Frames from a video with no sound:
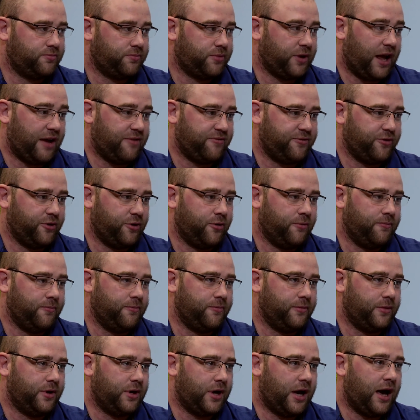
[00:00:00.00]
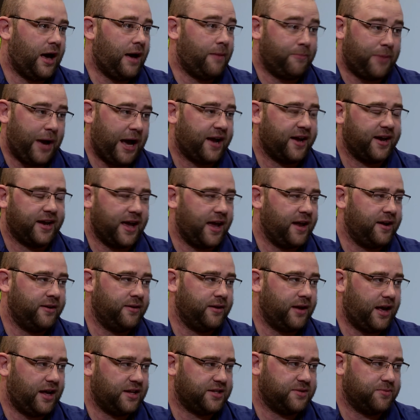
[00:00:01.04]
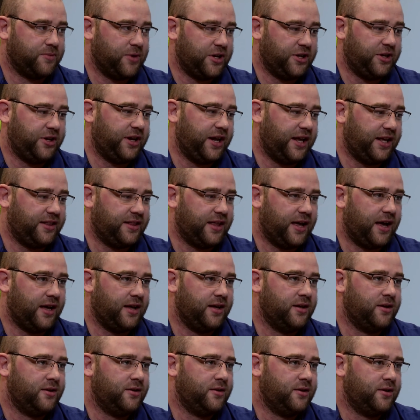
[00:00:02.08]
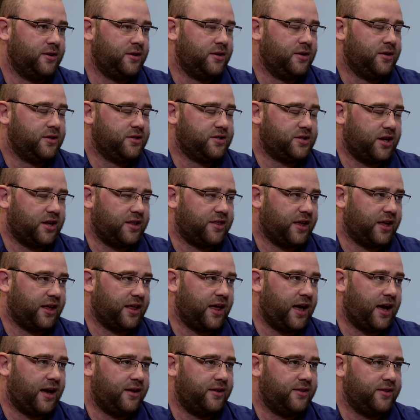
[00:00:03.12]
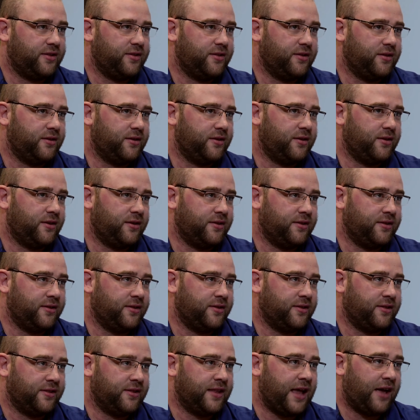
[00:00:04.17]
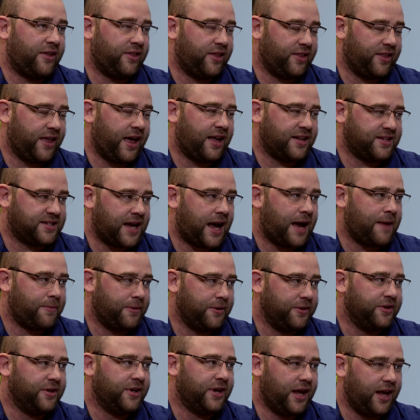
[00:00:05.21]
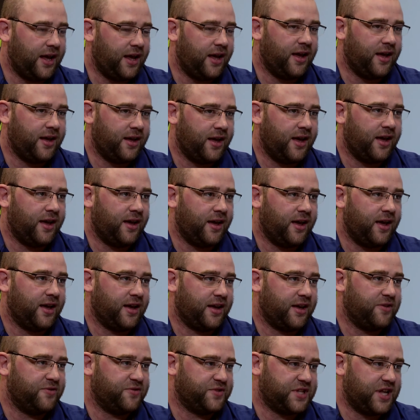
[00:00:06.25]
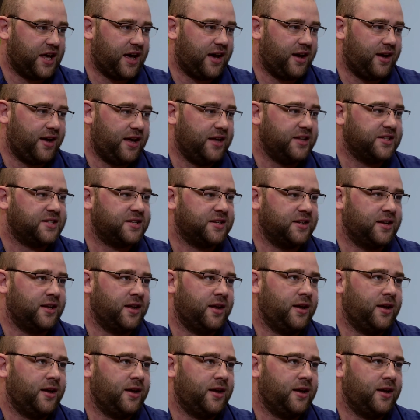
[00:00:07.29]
platform and back again as and when you need that. So I think that now that that's happened, it gives that it's